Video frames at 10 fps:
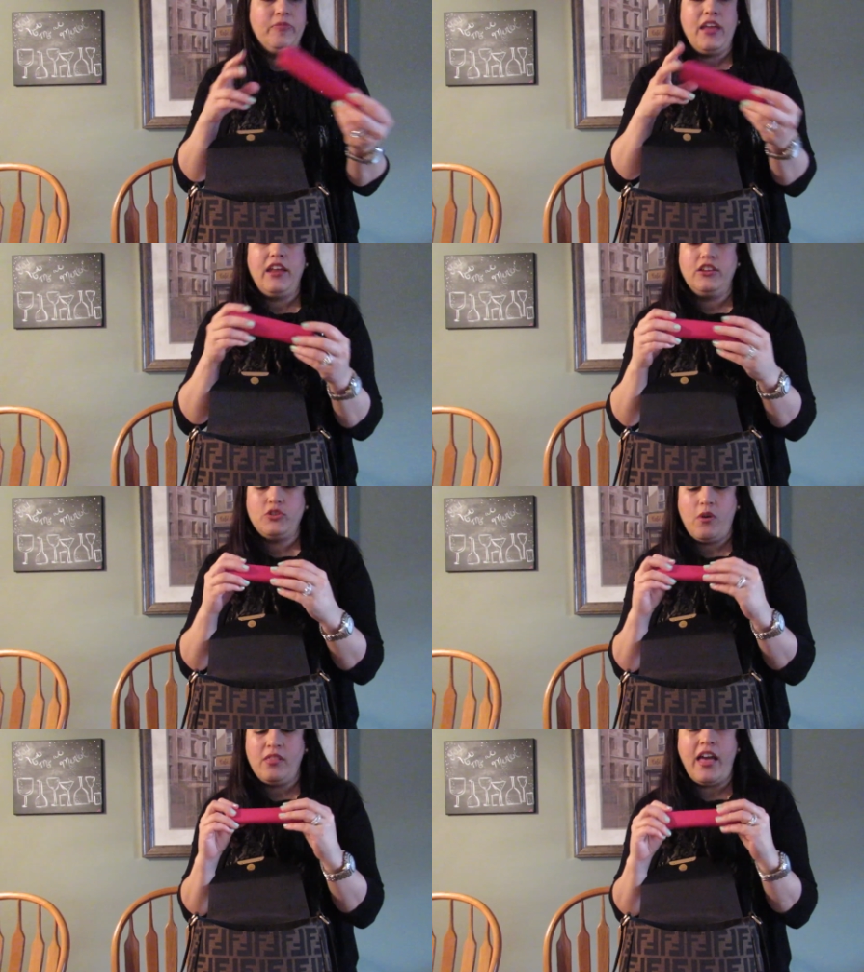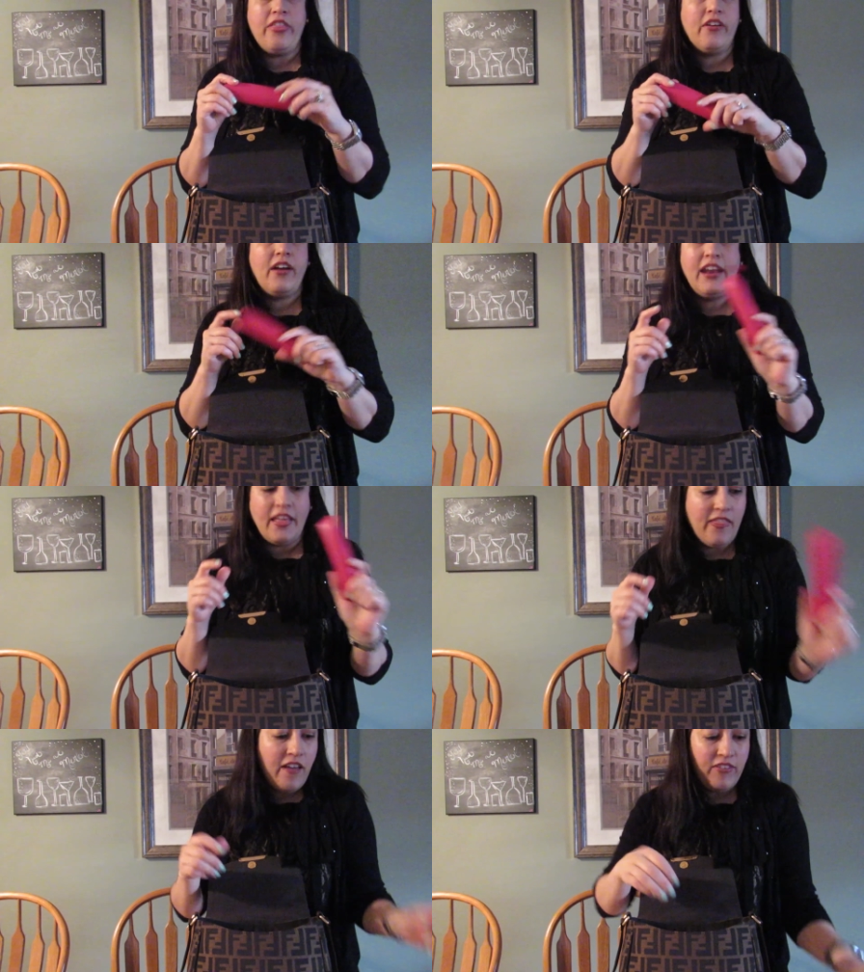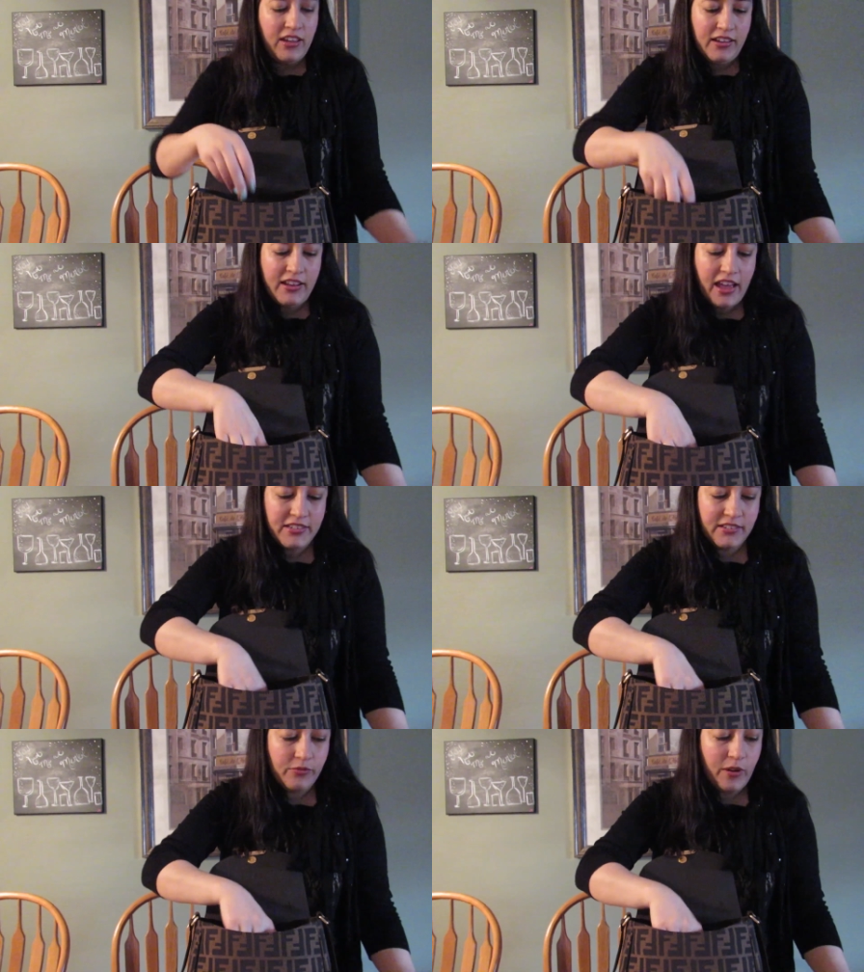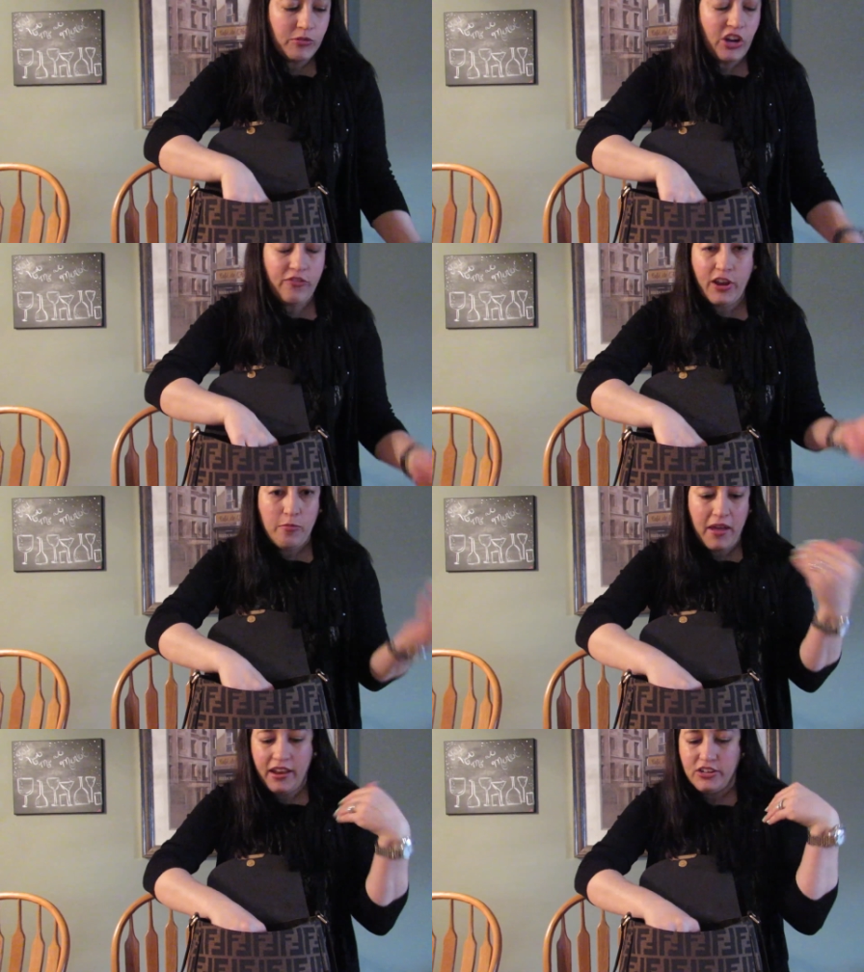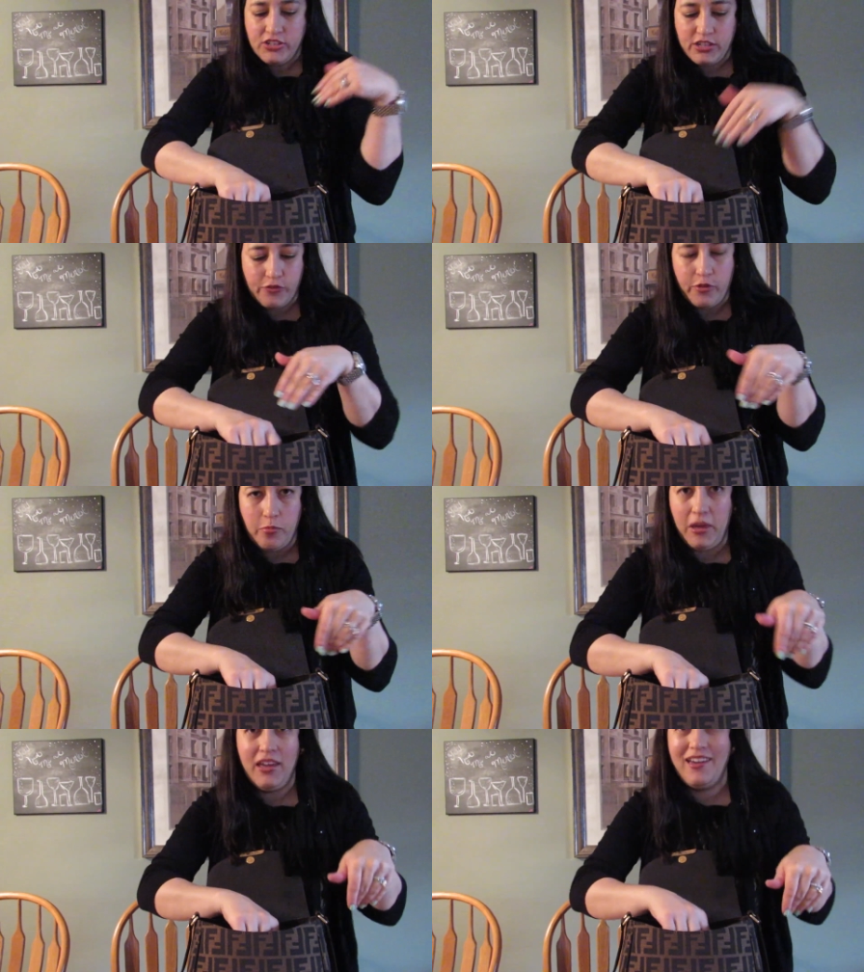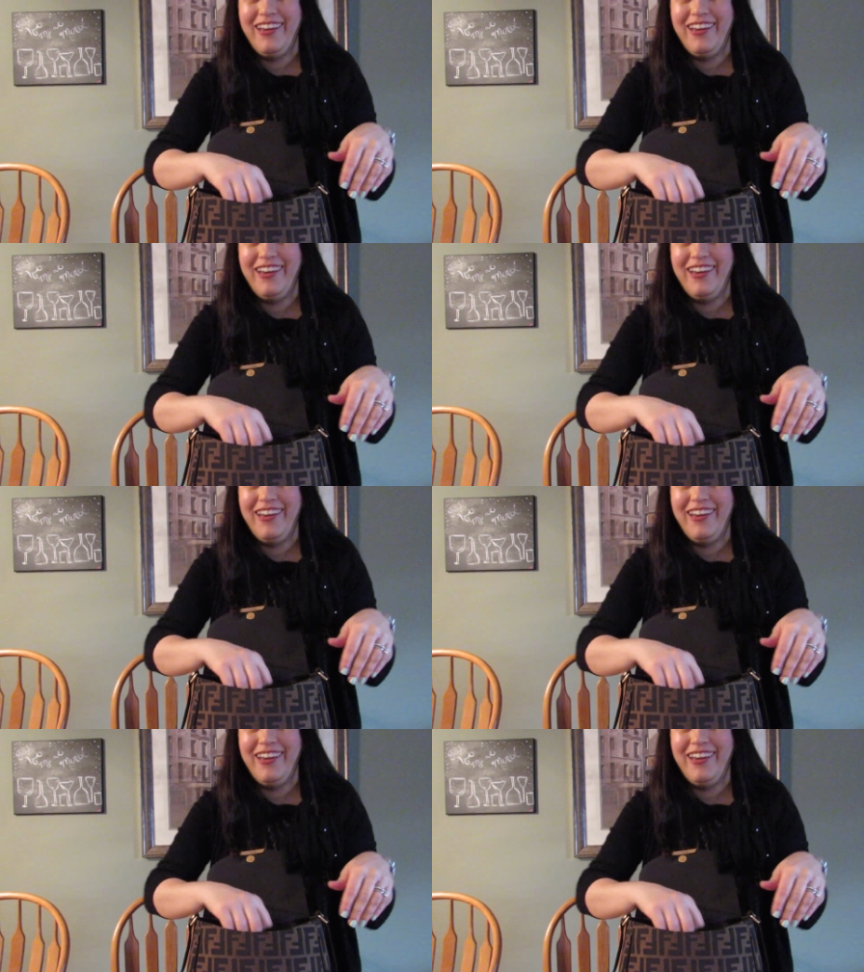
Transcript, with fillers: and it's all leather and I love it. It has, when I'm trying to find a pen, I just look for the pink